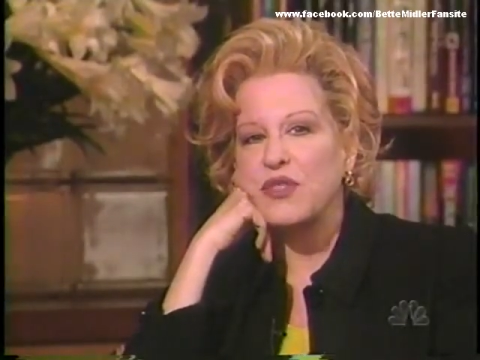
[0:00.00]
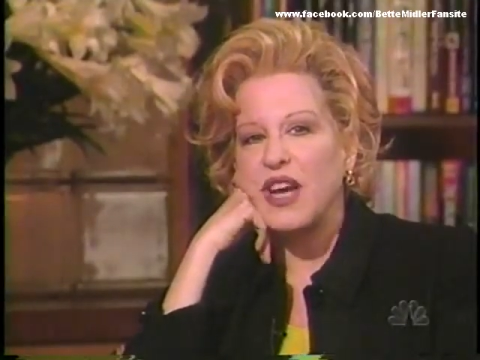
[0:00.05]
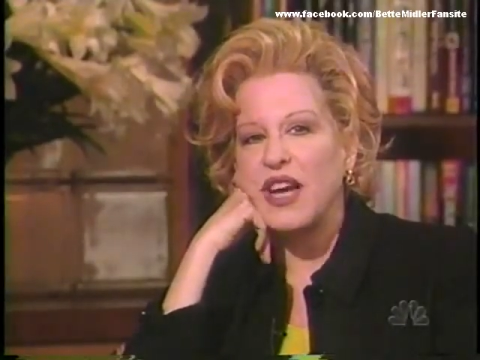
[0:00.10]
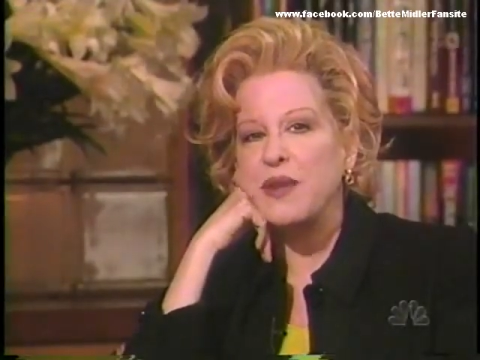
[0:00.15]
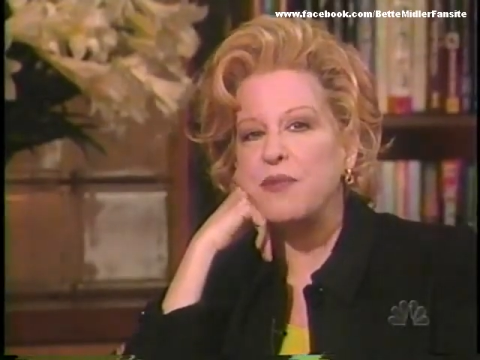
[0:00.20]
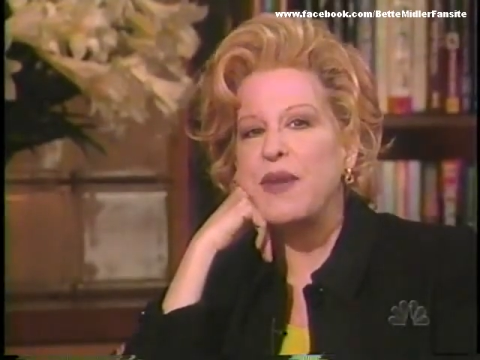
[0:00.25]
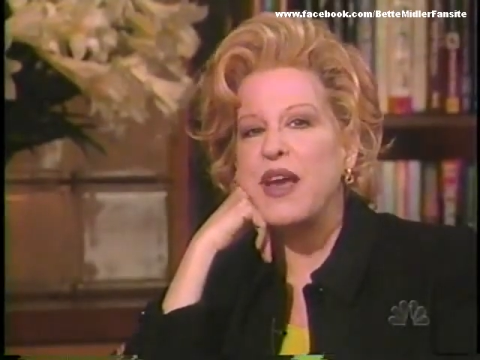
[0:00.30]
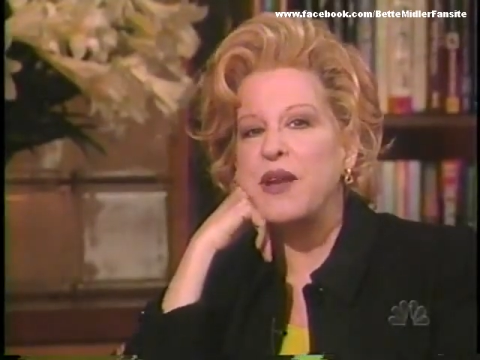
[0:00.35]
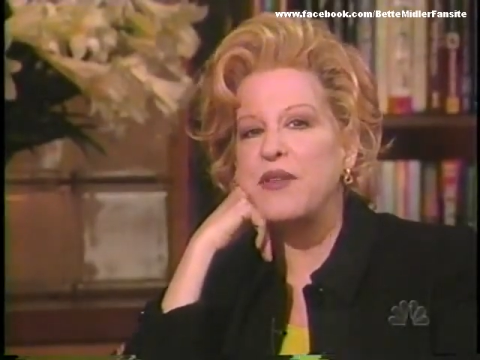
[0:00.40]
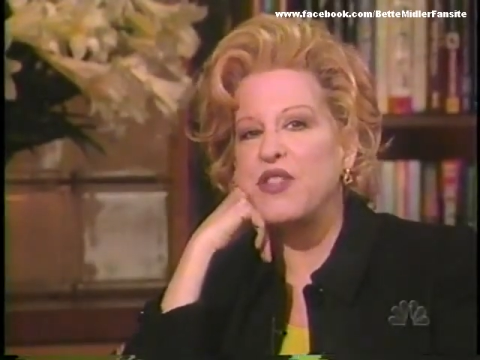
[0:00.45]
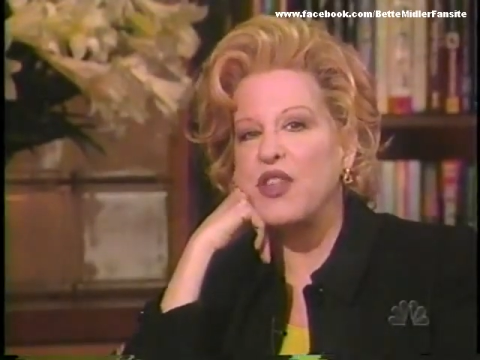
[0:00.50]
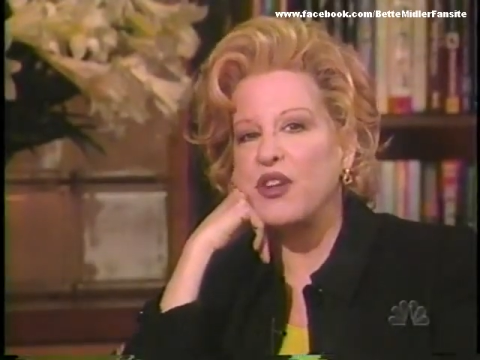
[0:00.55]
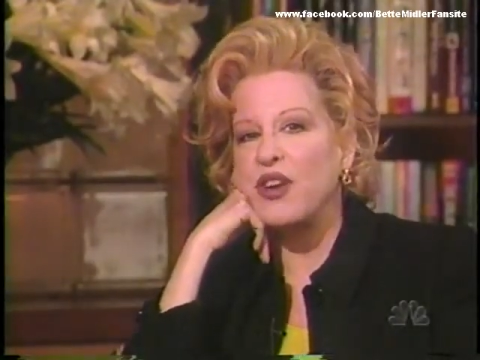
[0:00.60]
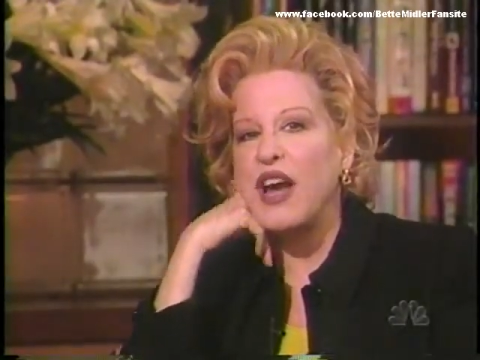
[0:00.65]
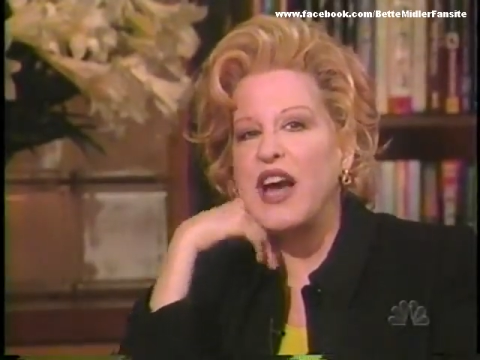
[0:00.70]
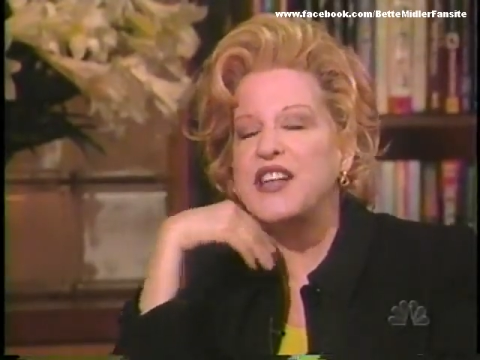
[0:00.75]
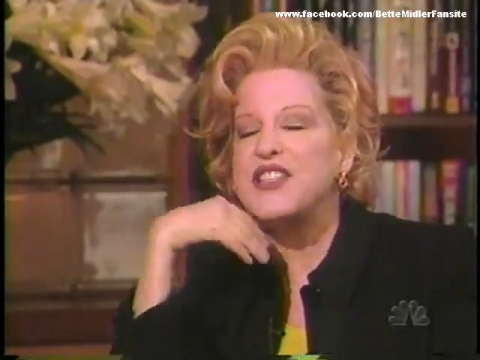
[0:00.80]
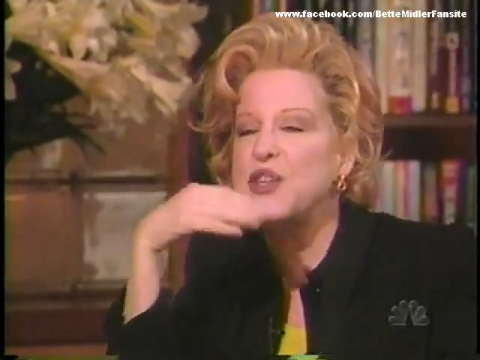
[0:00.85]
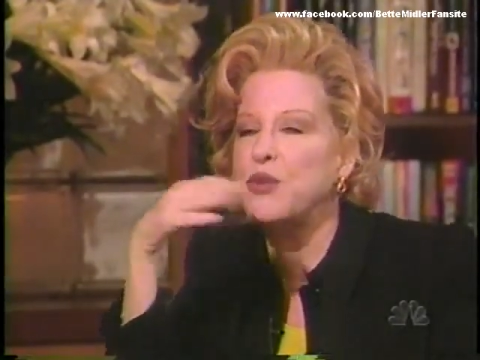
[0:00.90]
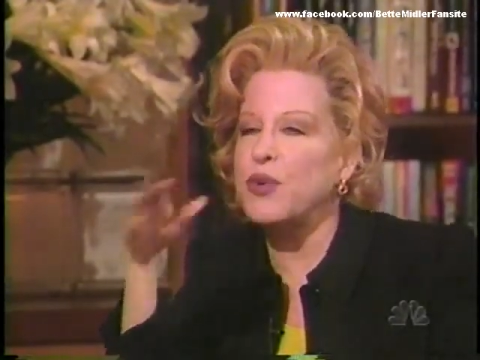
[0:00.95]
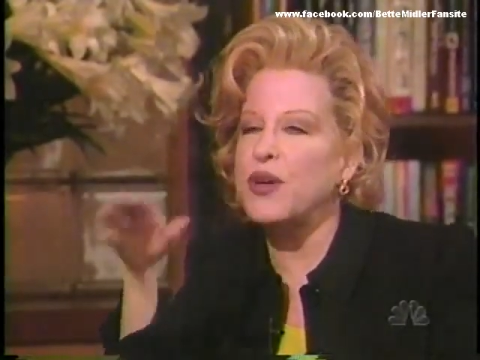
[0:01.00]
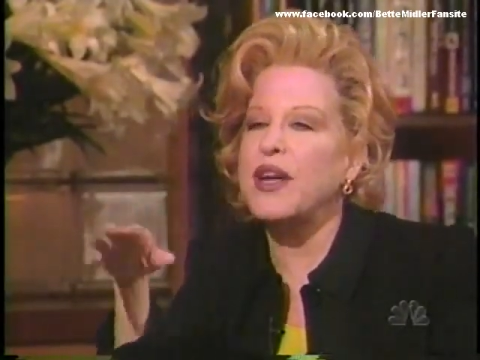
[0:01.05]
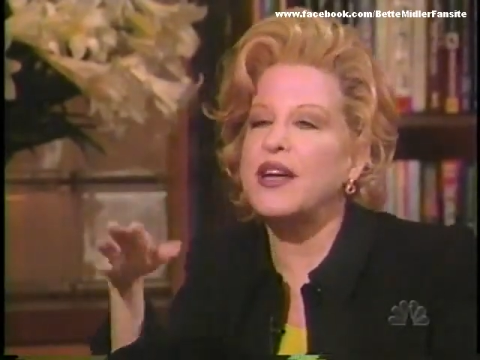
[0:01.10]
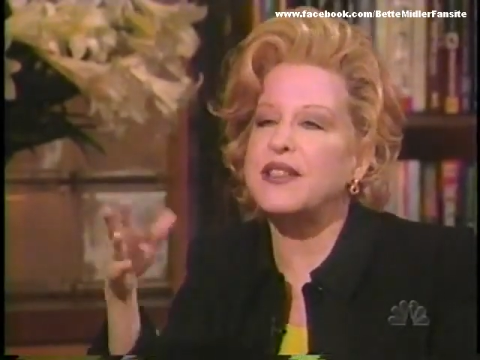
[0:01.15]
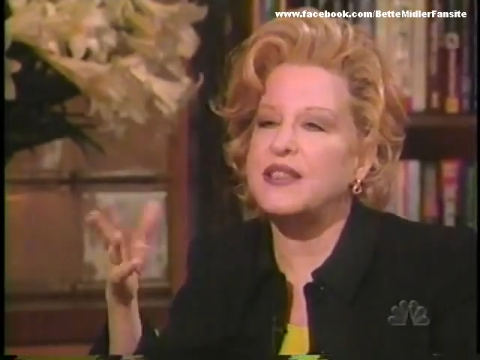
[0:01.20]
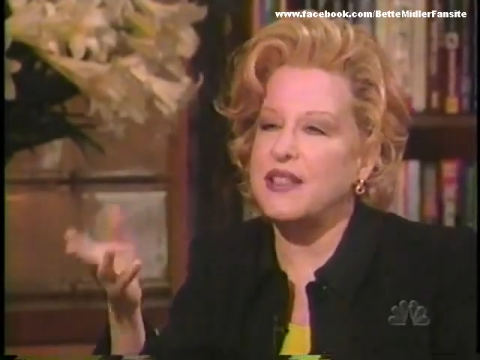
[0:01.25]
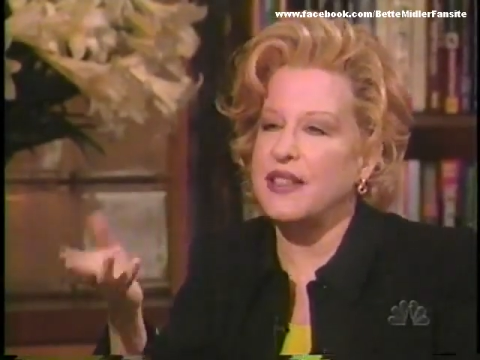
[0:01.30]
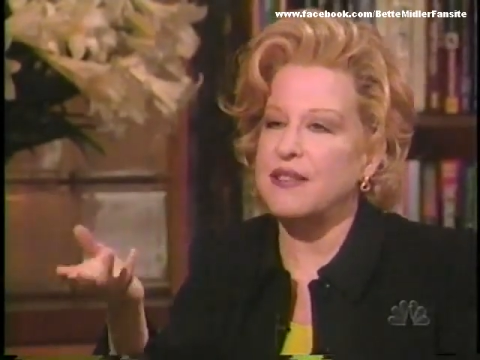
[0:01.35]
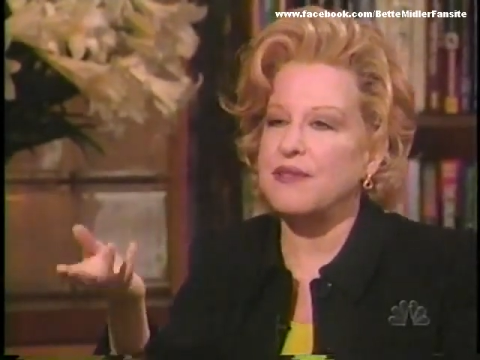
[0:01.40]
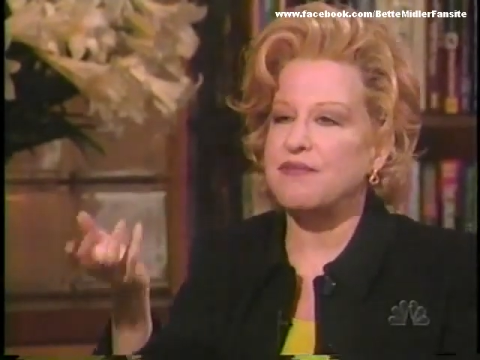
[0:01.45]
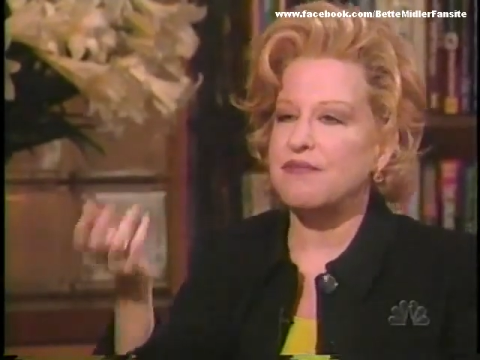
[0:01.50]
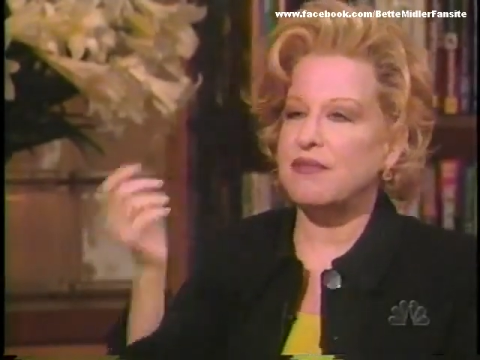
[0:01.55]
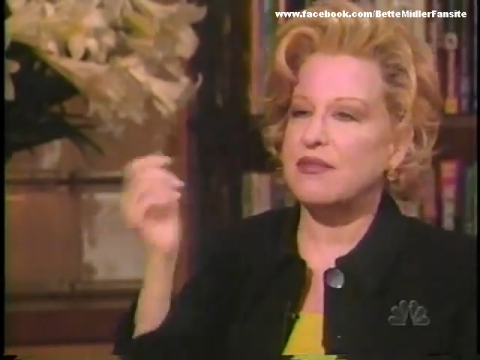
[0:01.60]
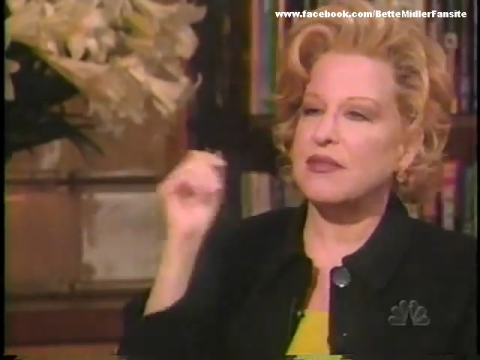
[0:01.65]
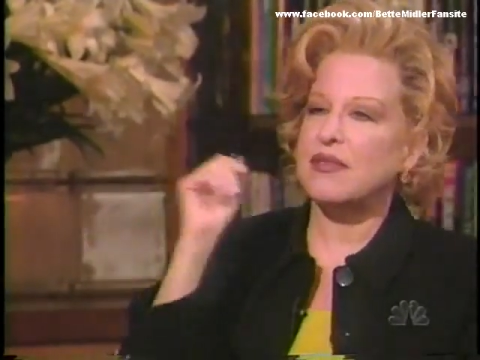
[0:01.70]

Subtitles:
I did what I did.